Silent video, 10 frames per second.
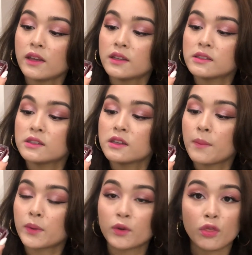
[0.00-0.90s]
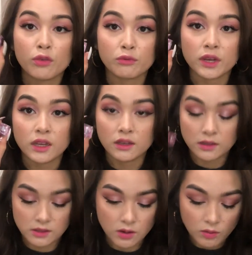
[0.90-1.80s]
it's number 3.
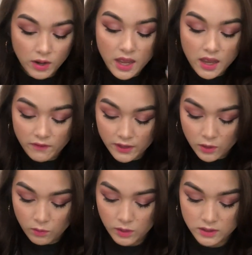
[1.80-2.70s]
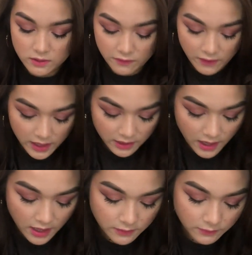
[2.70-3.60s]
So if anyone wants to find
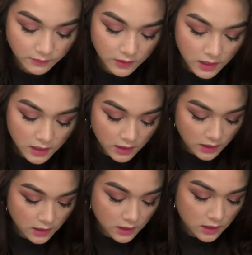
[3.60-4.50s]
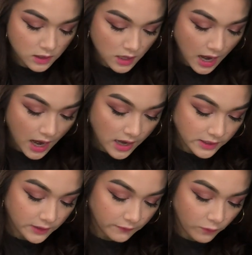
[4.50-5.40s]
that.
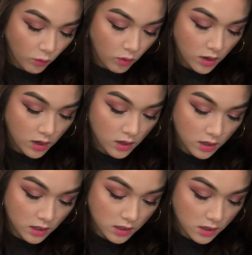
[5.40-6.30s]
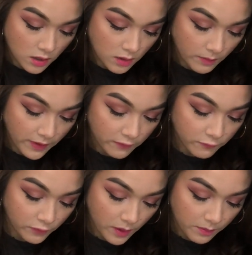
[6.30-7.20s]
As for my
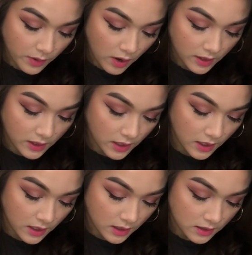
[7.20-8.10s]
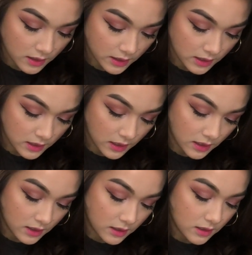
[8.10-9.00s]
front pocket, let's
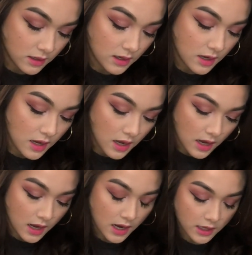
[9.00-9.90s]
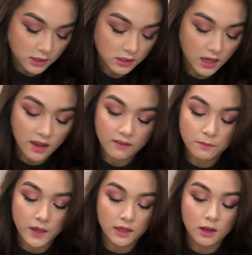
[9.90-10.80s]
see. I just have
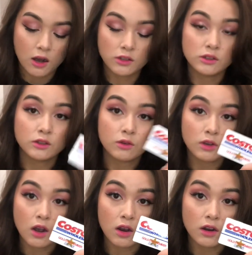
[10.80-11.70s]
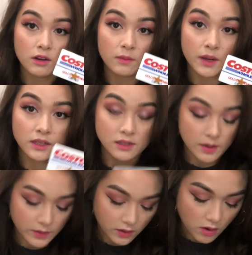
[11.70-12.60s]
my Costco card and my
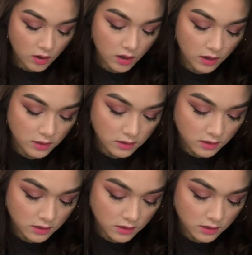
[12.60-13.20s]
debit card.